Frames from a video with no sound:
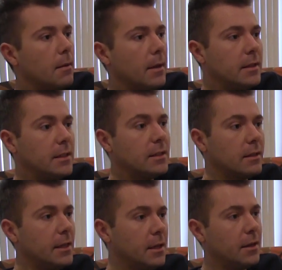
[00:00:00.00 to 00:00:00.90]
And she's
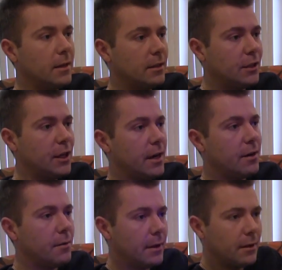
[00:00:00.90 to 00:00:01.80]
sitting on this
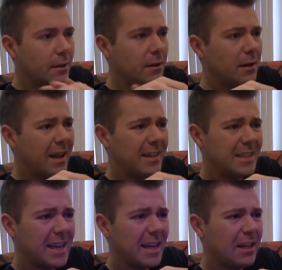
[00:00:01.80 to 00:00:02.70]
chair with her little,
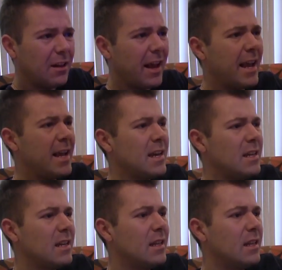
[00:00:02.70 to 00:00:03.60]
she's got a little hand.